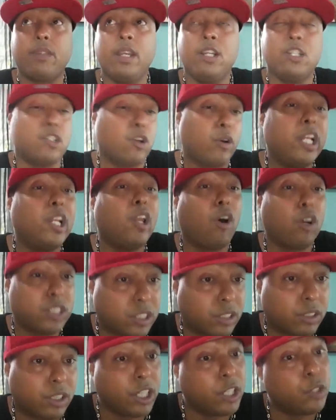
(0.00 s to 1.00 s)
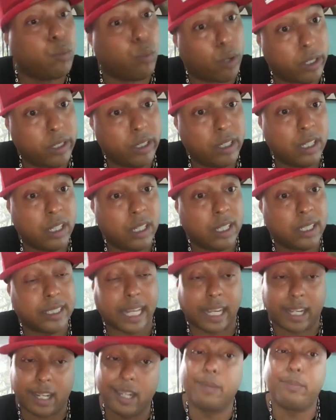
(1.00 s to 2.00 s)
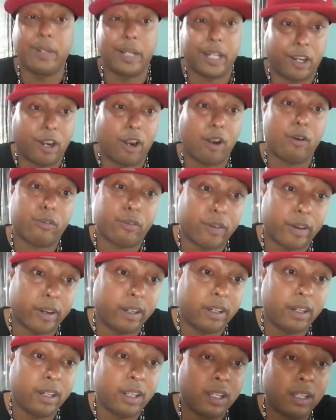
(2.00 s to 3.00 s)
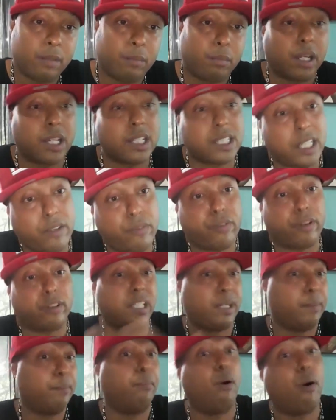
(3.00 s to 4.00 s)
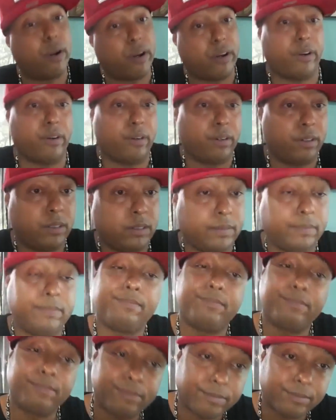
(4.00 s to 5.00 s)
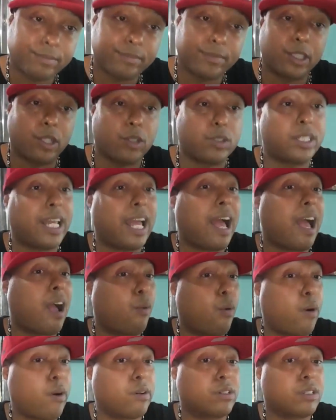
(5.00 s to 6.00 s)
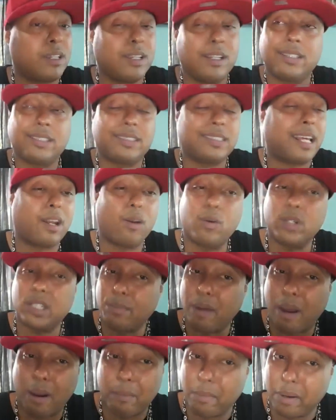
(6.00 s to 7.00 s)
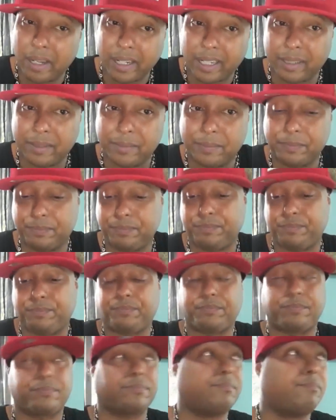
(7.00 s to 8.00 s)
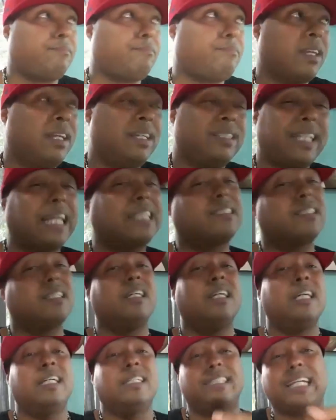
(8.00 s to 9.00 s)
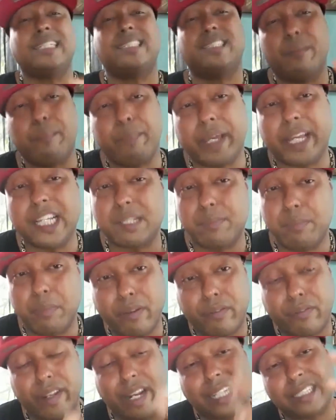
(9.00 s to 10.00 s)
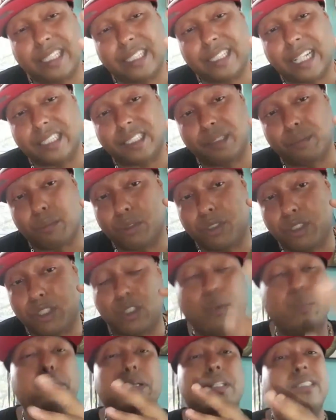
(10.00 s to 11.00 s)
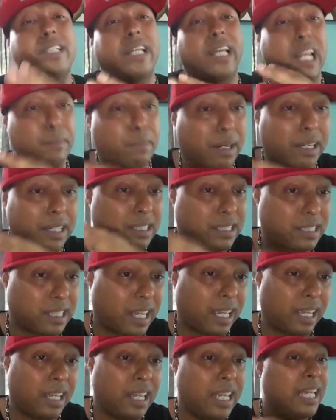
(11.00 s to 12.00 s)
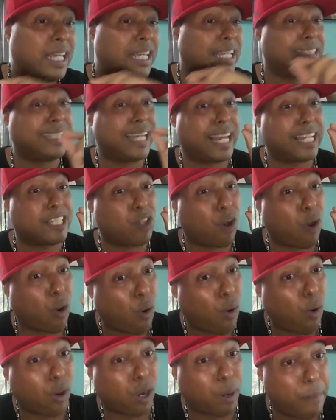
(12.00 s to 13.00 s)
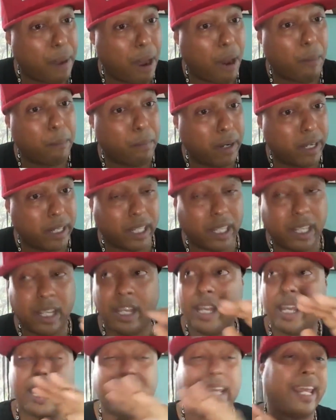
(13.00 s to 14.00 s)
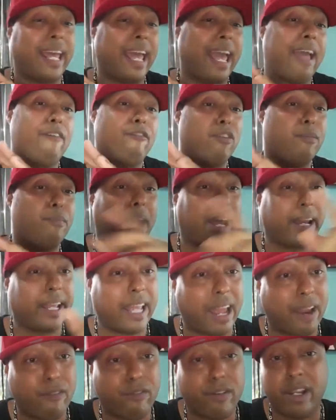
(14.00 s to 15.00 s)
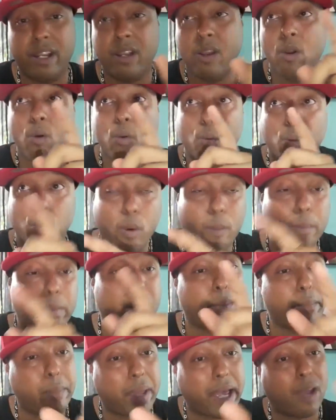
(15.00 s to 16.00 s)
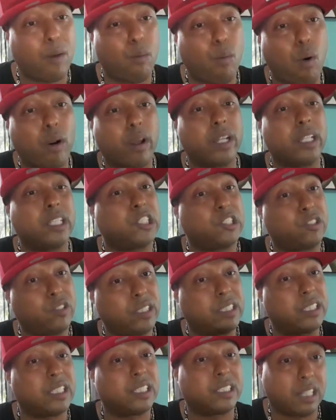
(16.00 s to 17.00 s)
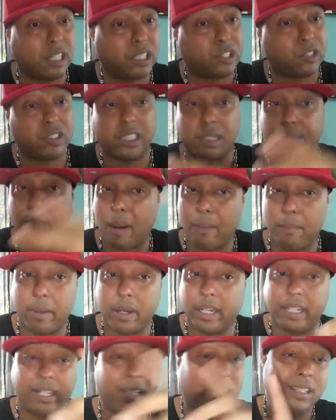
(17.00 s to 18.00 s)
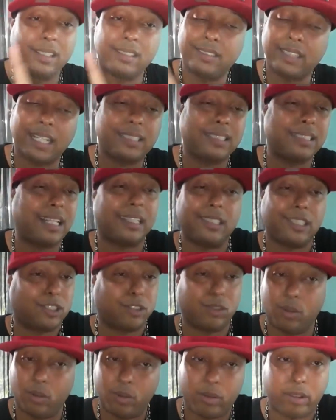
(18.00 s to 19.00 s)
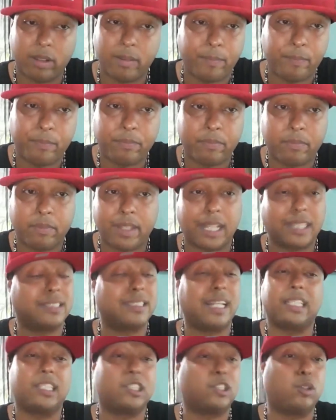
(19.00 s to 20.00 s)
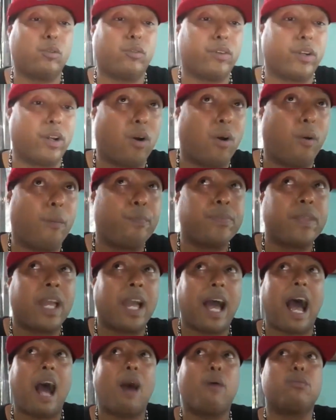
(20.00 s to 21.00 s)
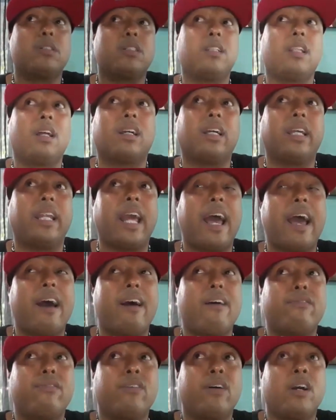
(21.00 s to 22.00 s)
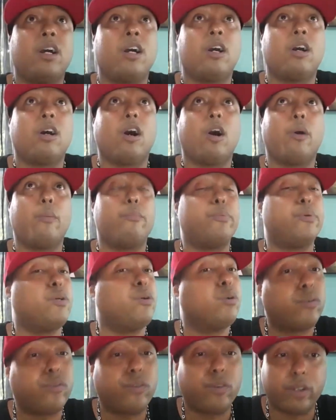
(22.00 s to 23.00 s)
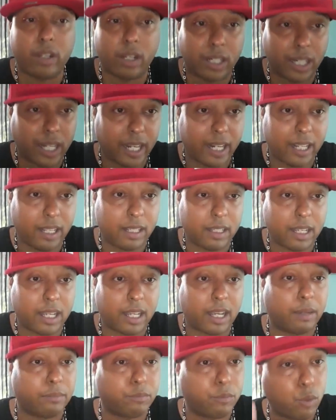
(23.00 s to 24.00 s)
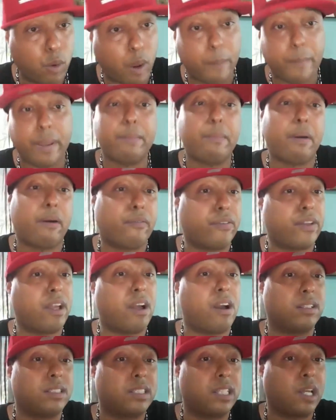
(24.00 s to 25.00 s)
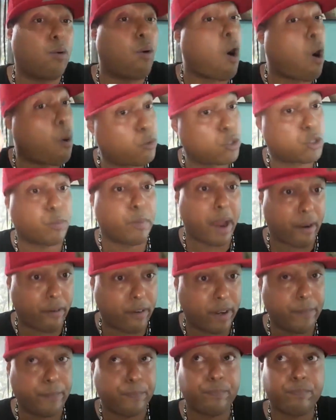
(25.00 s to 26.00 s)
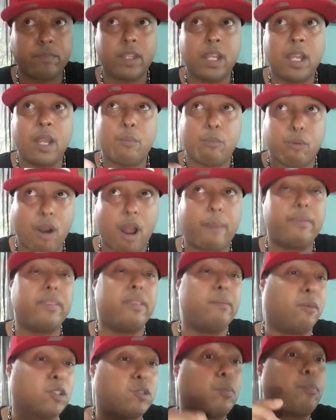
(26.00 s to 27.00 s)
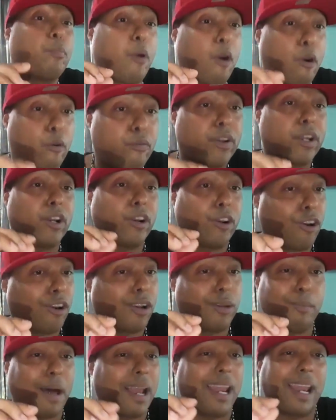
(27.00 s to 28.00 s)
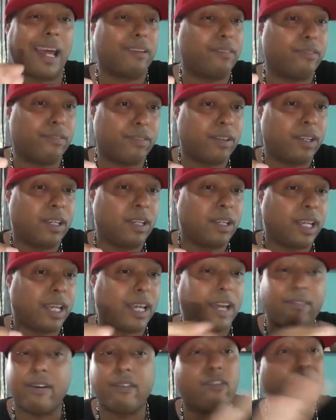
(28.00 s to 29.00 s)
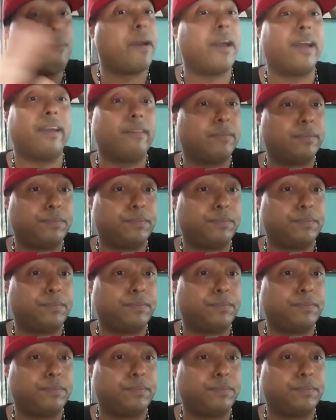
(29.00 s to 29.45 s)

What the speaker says: So he lost a good one that could have been a girlfriend because he felt he bought her. So see how it works? It's not always about money. That's the biggest myth, and I think that's the most stupidest thing anybody can say, is that it's all about money, and every woman and man walking the streets in this country is about money. That's not the truth. That's not the truth at all. I was lucky to have a beautiful young lady who I made my fiance, who I almost married, probably the most perfect girl in my life I've ever met.